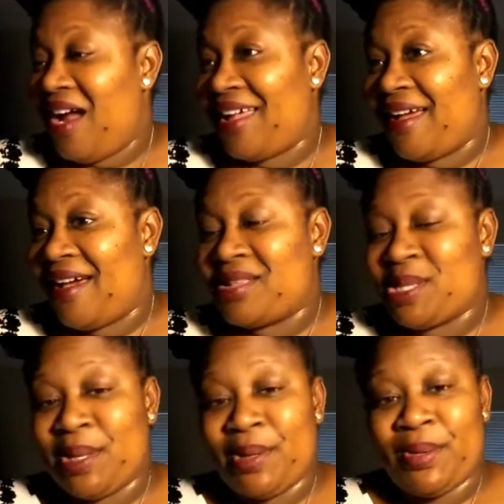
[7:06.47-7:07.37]
All right, guys.
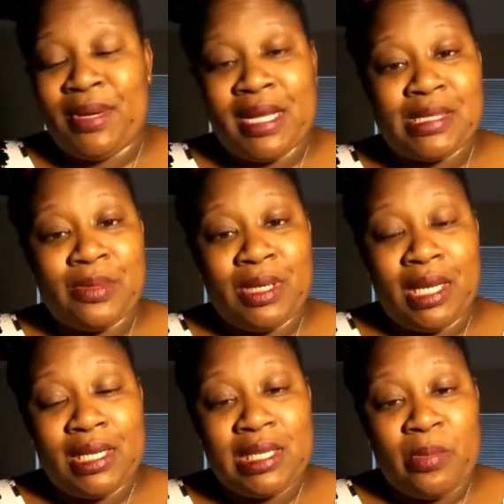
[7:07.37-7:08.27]
So next, I'm gonna
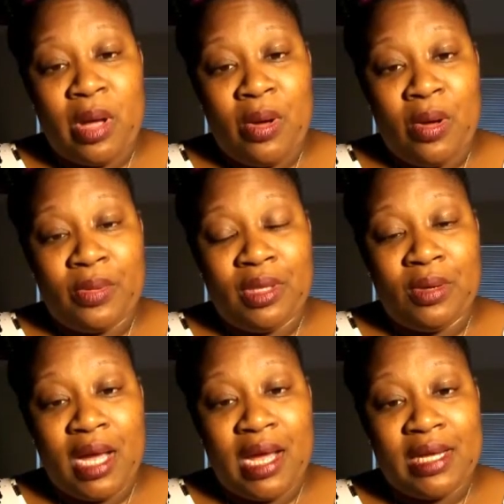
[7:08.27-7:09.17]
get into my haul with you
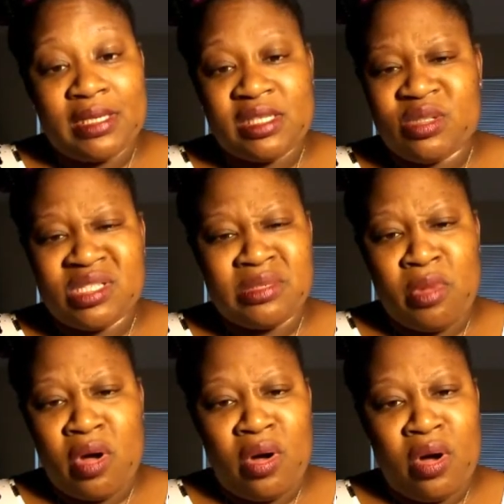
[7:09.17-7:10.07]
guys. A little
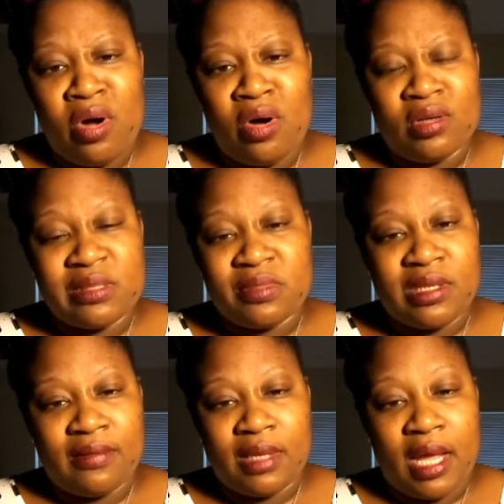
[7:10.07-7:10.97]
small haul, some
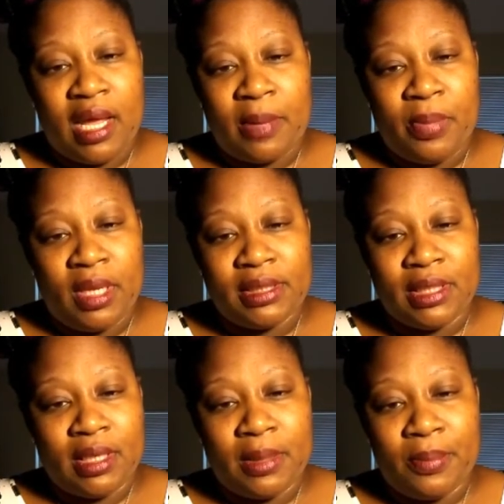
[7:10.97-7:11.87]
stuff that I had picked
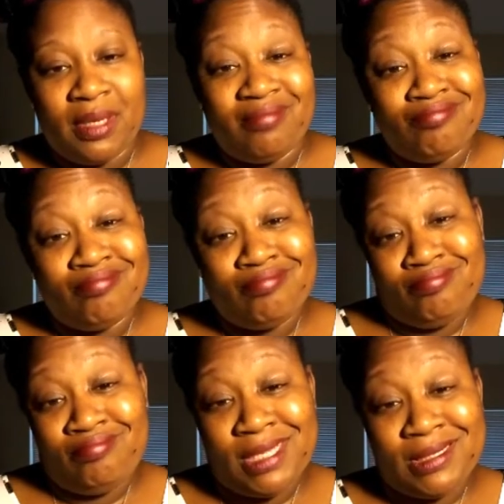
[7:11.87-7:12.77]
up, and
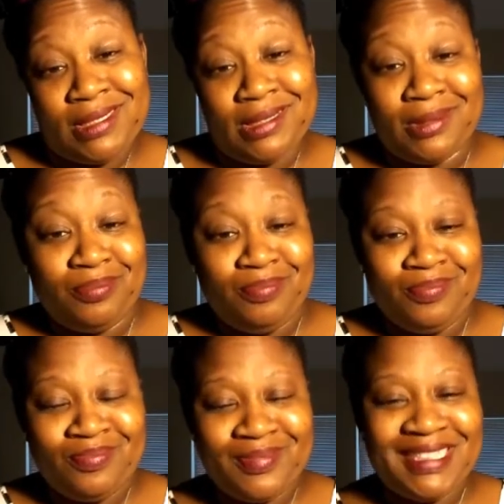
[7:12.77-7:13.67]
that's it.
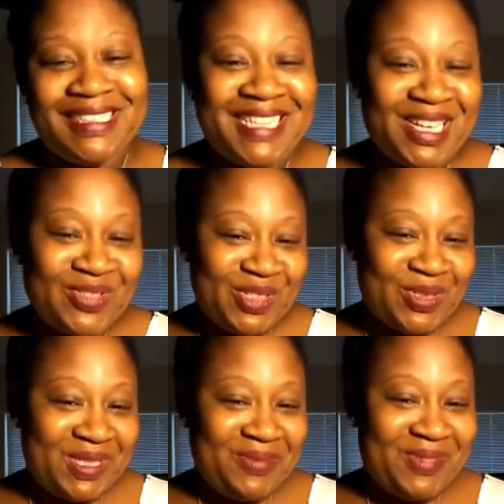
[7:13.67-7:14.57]
Thanks for
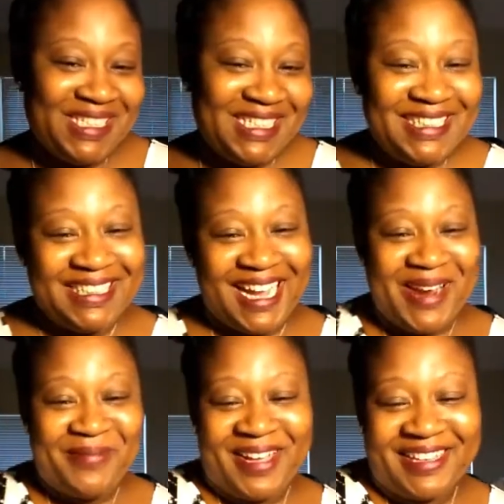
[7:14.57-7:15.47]
joining me. All
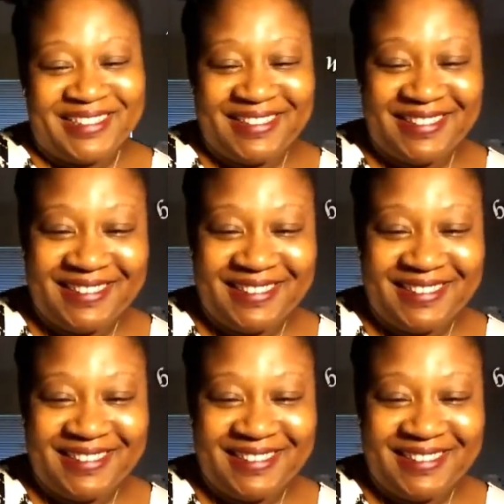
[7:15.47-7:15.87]
right, bye.